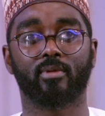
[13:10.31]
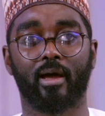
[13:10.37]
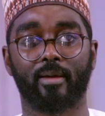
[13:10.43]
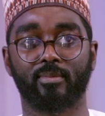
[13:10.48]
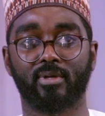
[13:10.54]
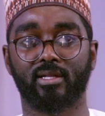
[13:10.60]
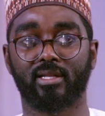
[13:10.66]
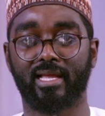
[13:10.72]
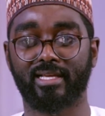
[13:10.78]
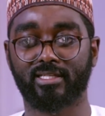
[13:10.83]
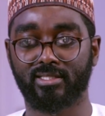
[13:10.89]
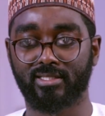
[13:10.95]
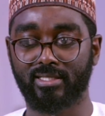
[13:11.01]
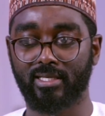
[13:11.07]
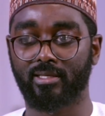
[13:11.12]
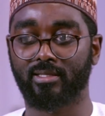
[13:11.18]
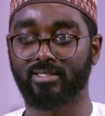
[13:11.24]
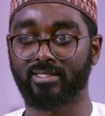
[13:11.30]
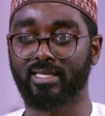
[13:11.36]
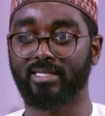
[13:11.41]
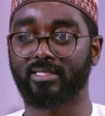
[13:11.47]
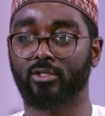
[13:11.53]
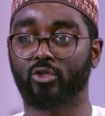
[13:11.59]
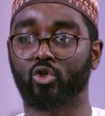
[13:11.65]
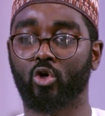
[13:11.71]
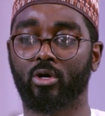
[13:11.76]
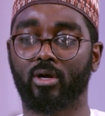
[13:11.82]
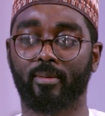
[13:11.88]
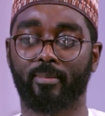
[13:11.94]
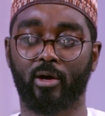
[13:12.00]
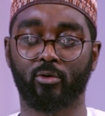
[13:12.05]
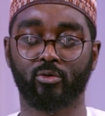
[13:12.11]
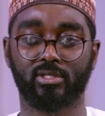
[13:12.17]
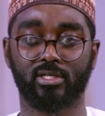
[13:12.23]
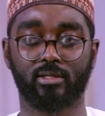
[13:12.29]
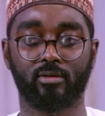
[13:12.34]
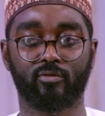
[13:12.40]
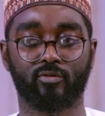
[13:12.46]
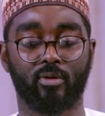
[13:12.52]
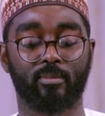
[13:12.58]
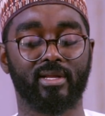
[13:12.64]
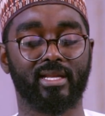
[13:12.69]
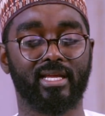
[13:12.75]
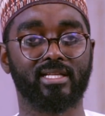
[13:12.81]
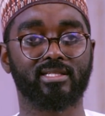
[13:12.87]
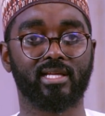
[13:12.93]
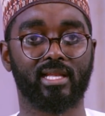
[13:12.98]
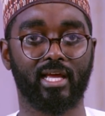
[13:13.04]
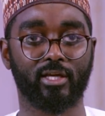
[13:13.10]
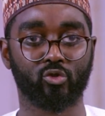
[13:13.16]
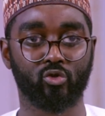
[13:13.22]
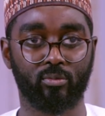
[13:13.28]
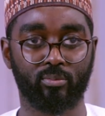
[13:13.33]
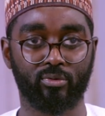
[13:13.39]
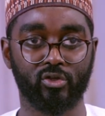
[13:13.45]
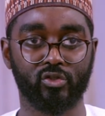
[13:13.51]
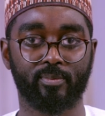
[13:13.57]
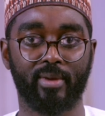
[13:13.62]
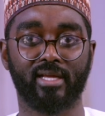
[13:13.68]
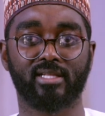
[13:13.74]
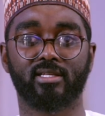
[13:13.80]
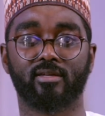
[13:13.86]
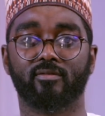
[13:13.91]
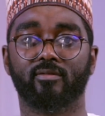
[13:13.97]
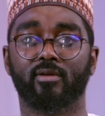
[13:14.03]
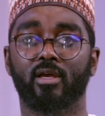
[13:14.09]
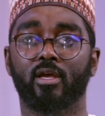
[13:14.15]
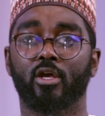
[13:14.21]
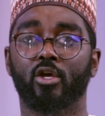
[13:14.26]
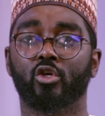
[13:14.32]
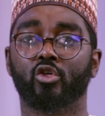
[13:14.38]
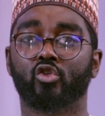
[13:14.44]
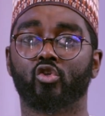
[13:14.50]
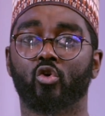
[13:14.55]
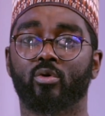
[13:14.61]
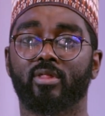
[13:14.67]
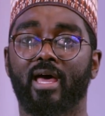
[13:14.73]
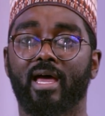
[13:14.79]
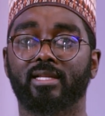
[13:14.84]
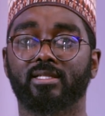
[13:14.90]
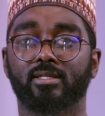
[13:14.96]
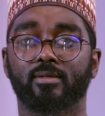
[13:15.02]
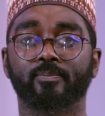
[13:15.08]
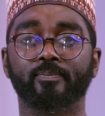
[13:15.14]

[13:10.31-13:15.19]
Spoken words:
I mean, let's sit and talk about it from an intellectual perspective, so that